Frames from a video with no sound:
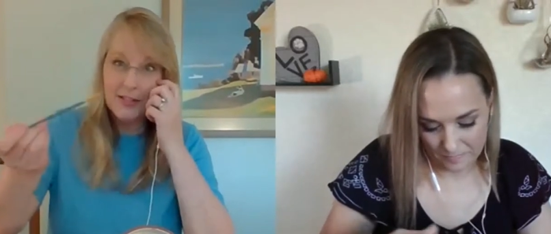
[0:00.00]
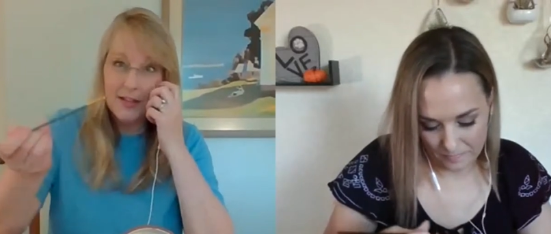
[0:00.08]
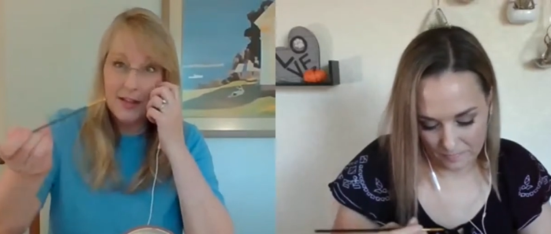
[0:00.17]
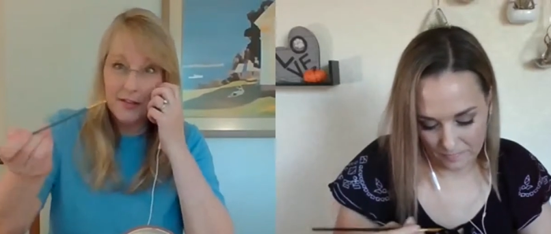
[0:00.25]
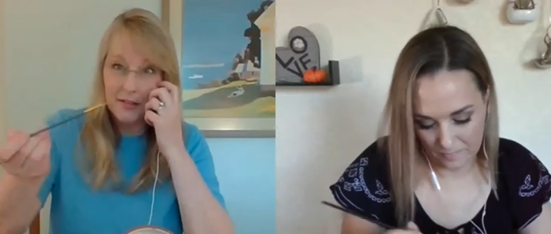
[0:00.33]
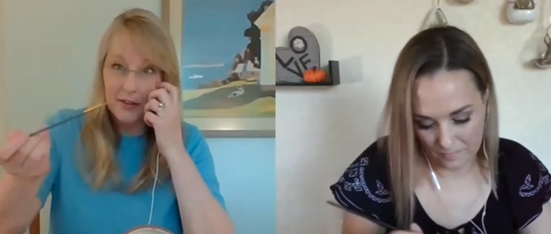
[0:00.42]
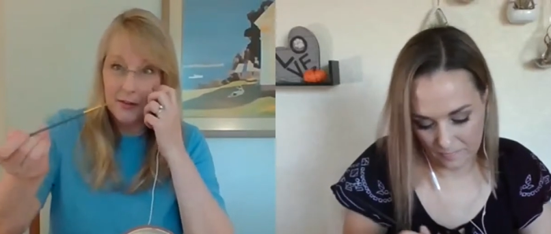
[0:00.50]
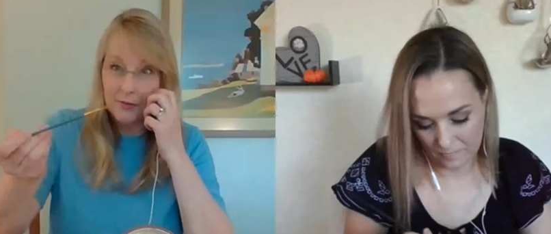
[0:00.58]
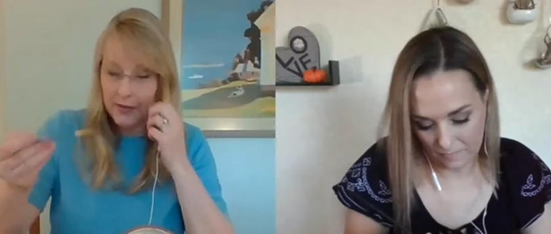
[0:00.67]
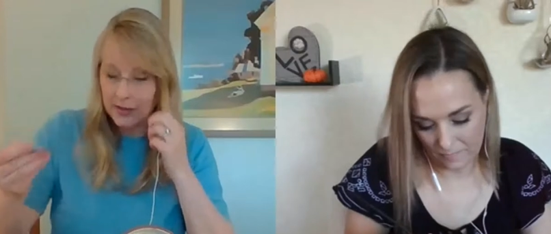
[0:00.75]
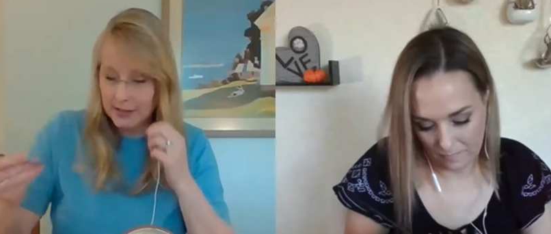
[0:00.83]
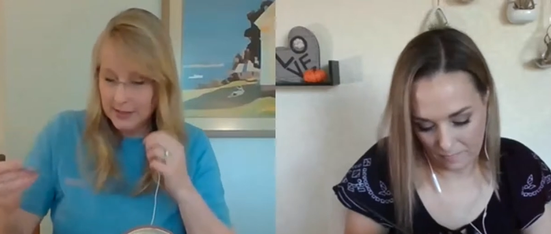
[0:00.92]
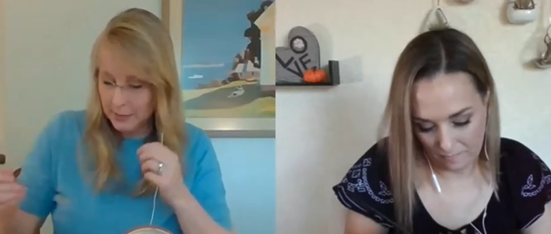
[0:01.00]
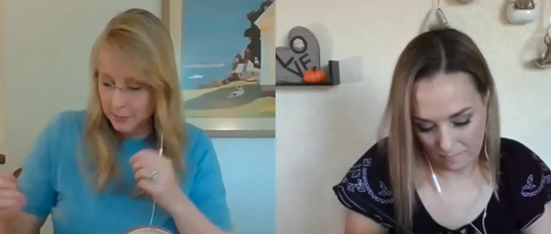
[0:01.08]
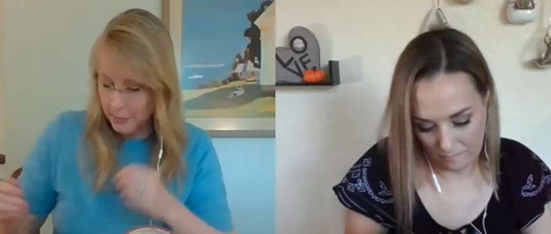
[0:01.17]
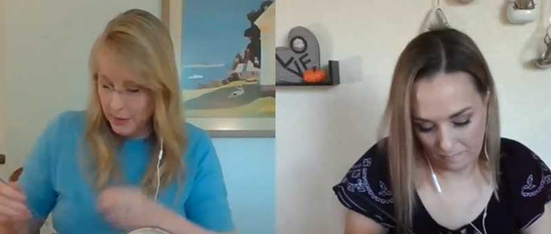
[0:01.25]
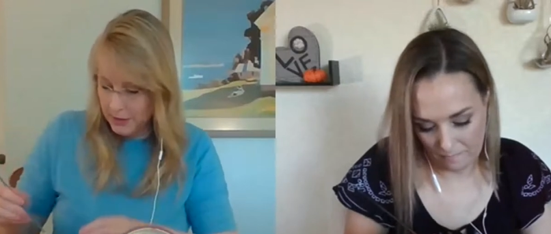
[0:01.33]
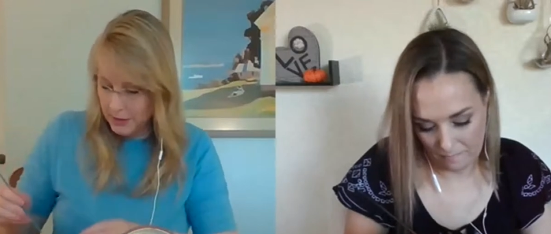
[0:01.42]
Speaker 1: just another little fine
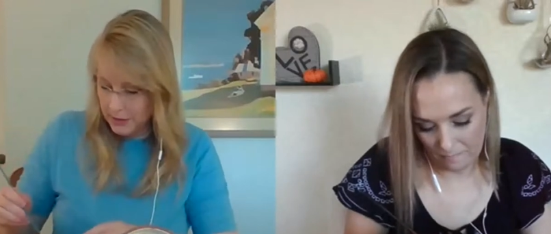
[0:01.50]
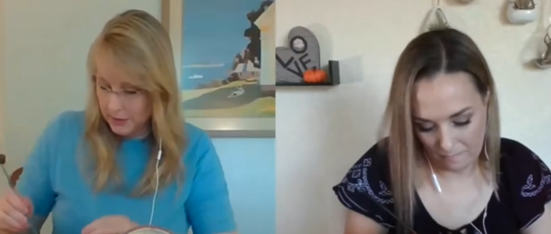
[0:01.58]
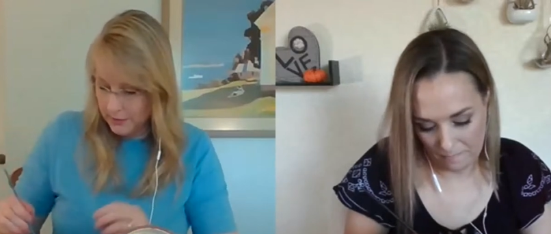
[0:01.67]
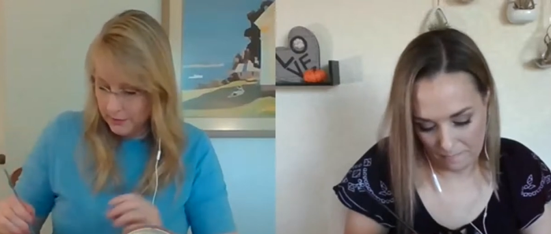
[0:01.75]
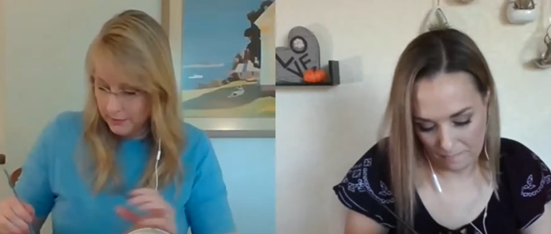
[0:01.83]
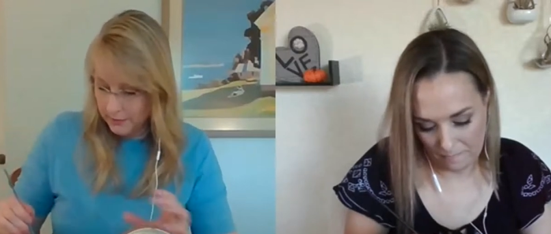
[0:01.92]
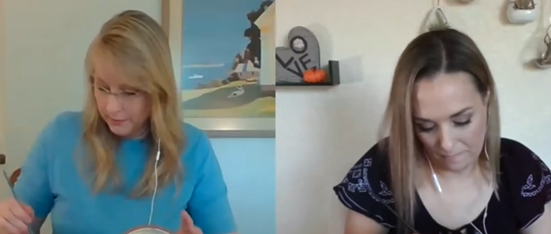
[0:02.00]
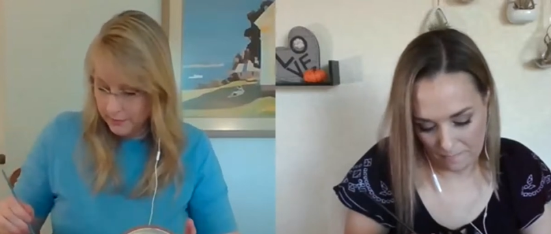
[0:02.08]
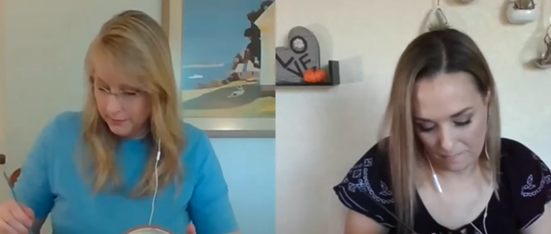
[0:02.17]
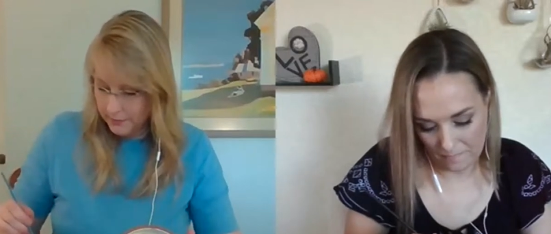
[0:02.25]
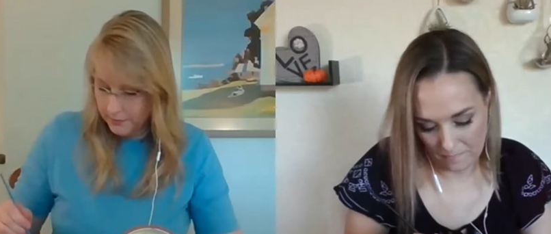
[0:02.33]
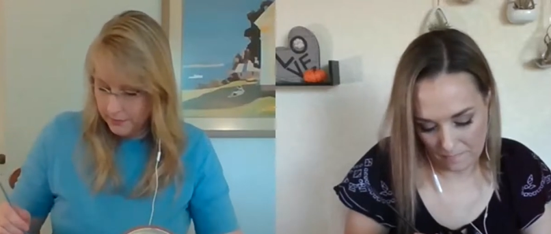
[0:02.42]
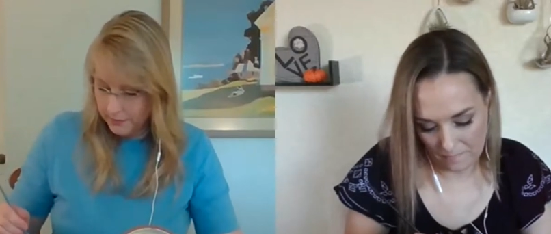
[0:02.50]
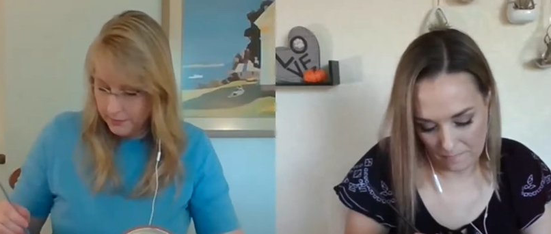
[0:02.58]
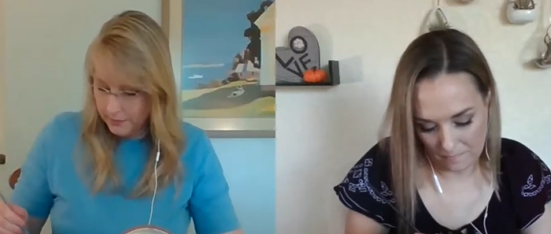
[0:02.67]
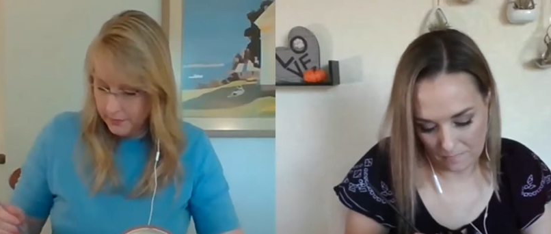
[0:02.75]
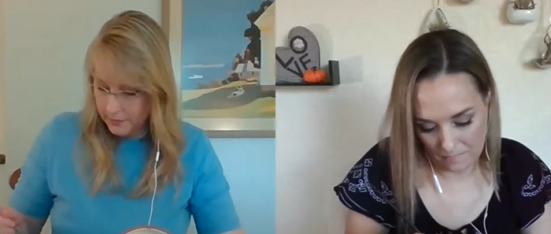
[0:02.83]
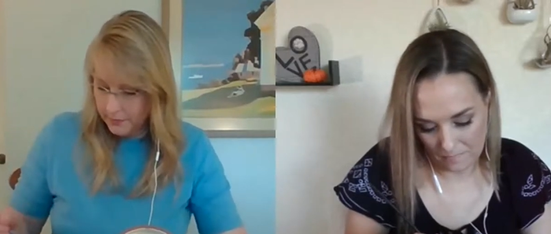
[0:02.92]
tip brush
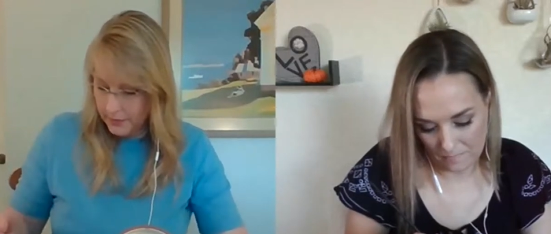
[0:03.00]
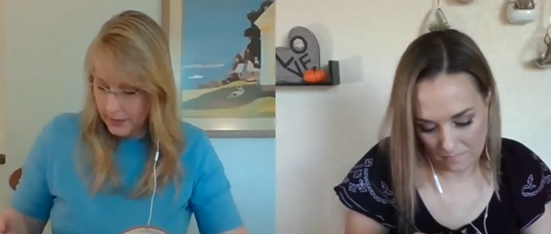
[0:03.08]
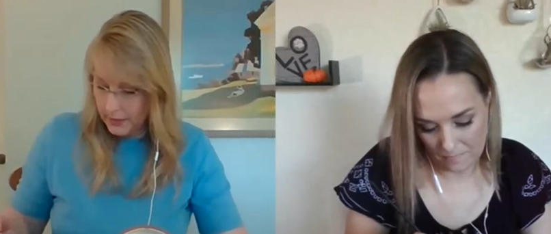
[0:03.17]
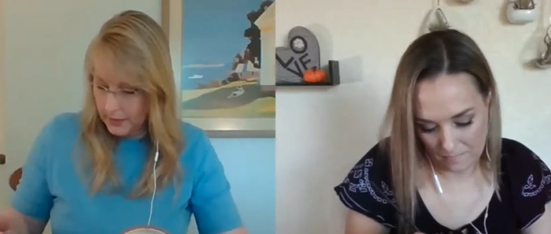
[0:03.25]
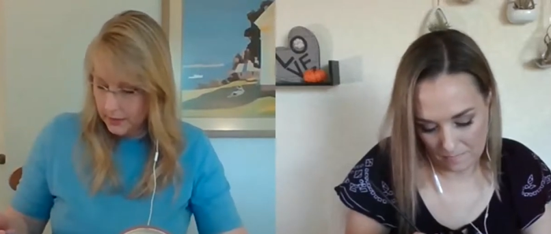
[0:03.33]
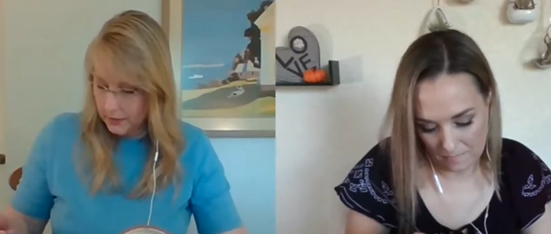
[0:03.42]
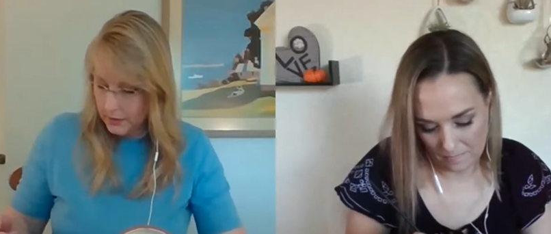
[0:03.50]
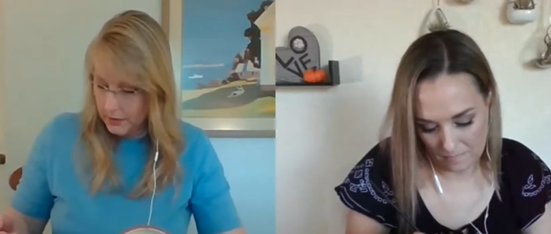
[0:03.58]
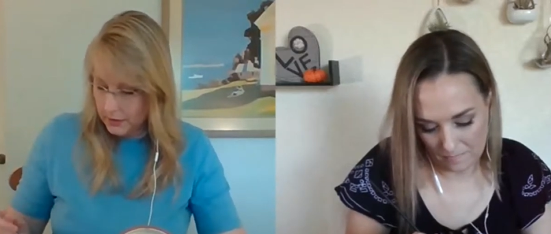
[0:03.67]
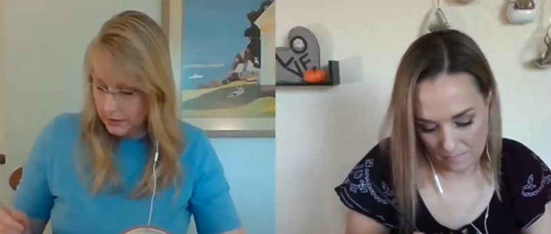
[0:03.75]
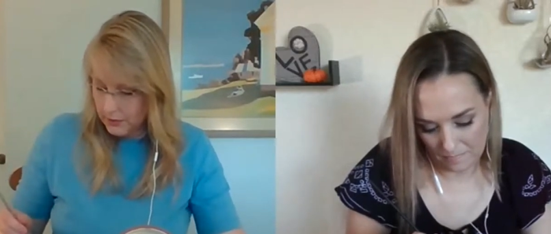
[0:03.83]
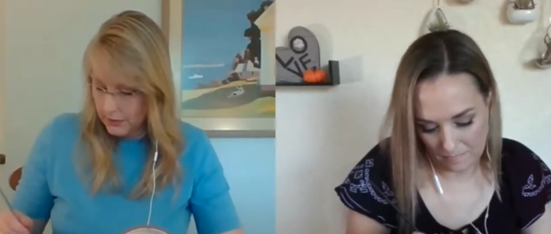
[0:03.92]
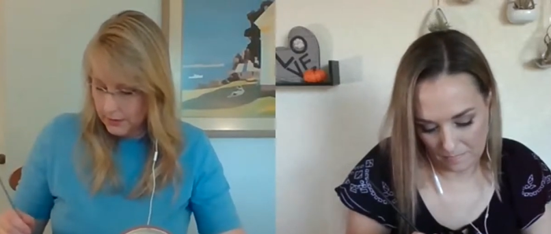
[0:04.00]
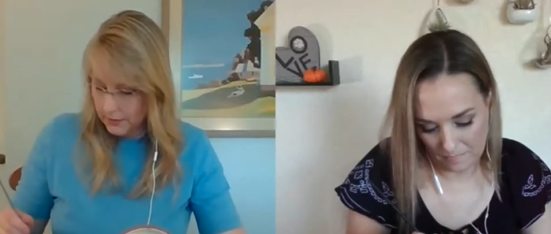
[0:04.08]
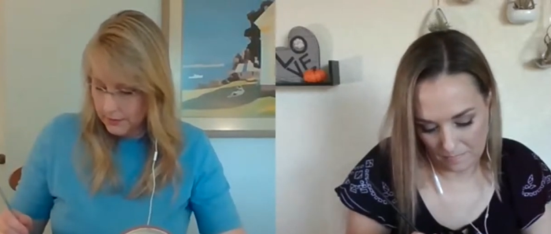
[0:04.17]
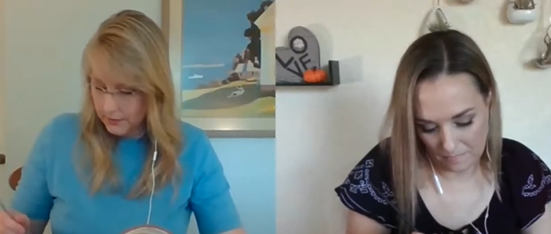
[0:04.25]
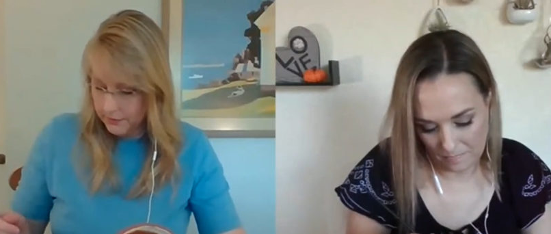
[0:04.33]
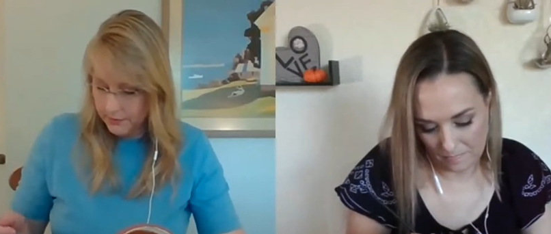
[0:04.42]
like Hillary's
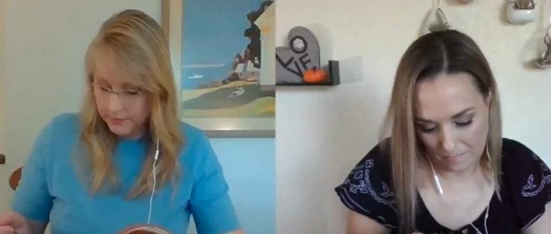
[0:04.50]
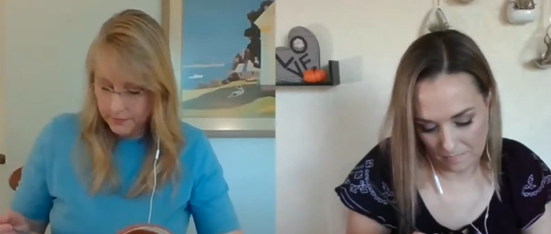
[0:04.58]
using.